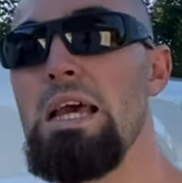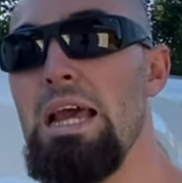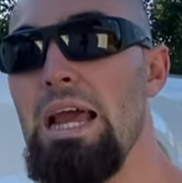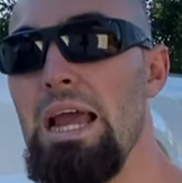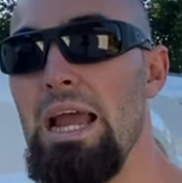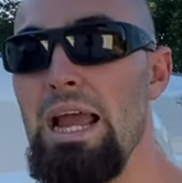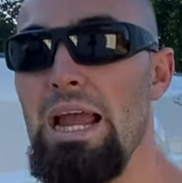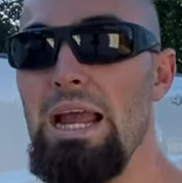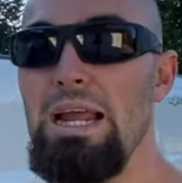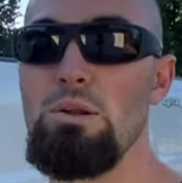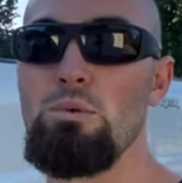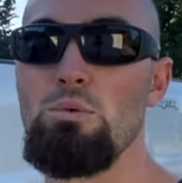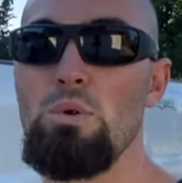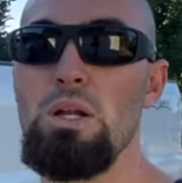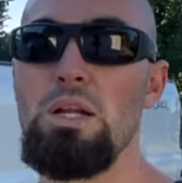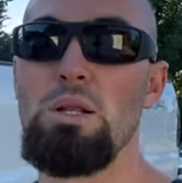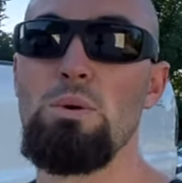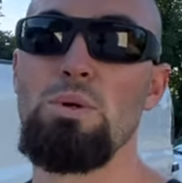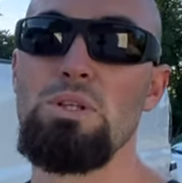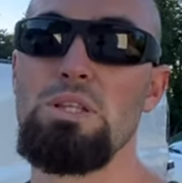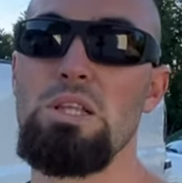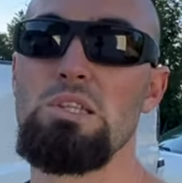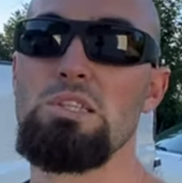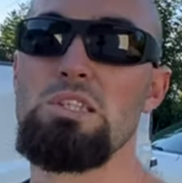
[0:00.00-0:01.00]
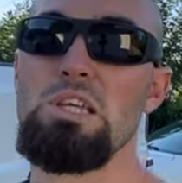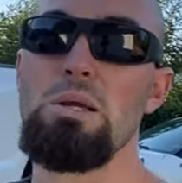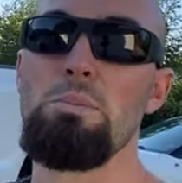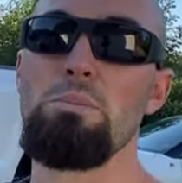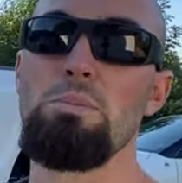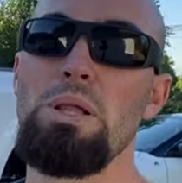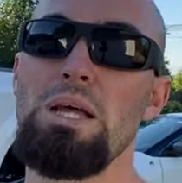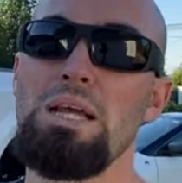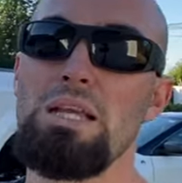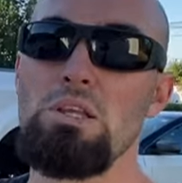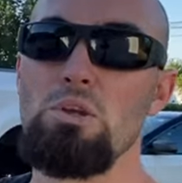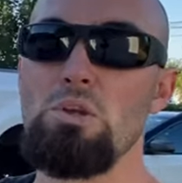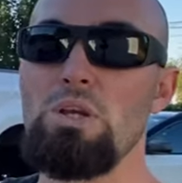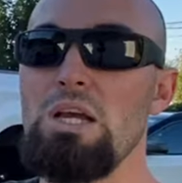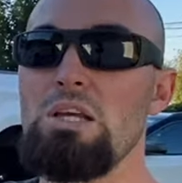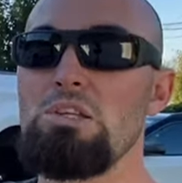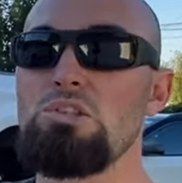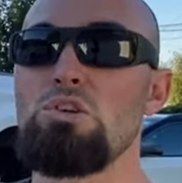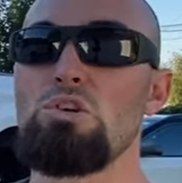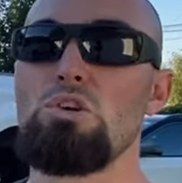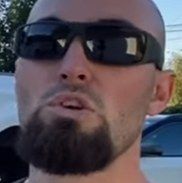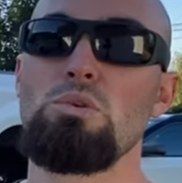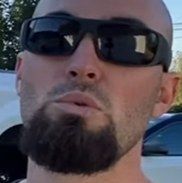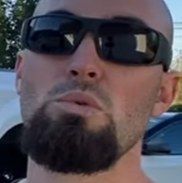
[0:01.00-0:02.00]
and run it with the tip like you
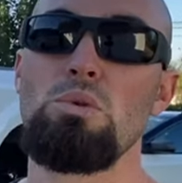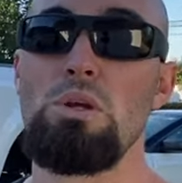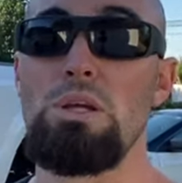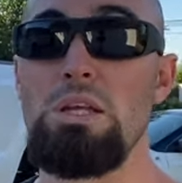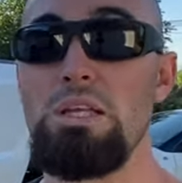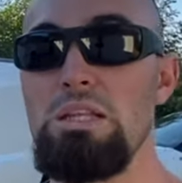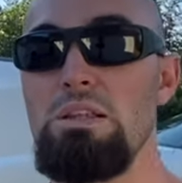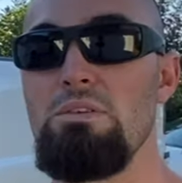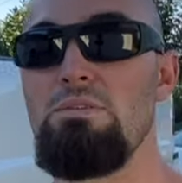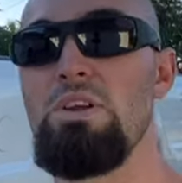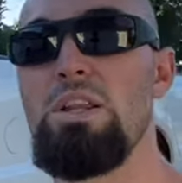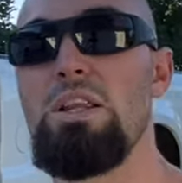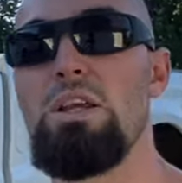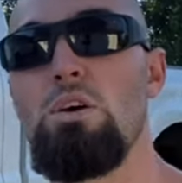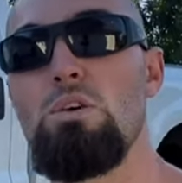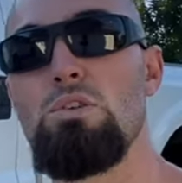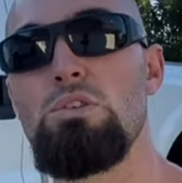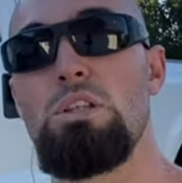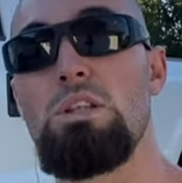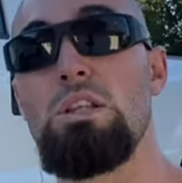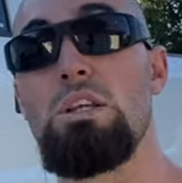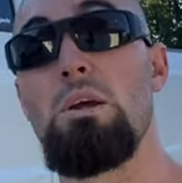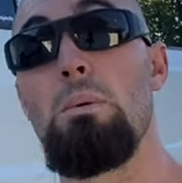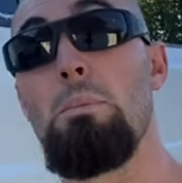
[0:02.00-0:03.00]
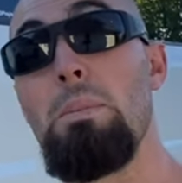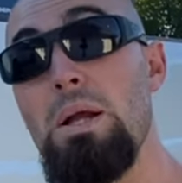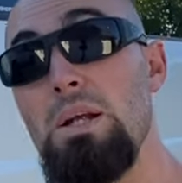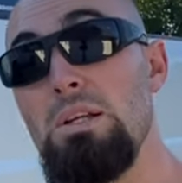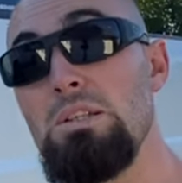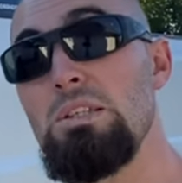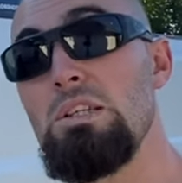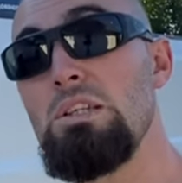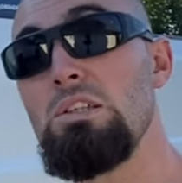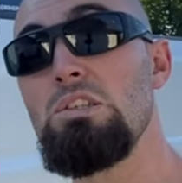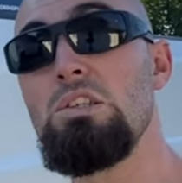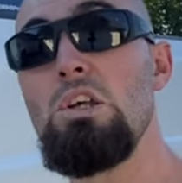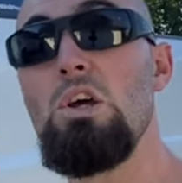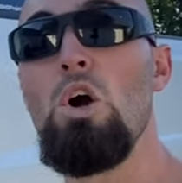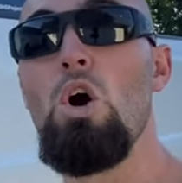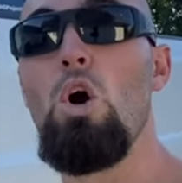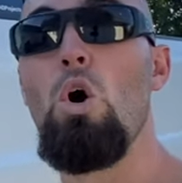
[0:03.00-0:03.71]
guys heard in the videos and the comparisons,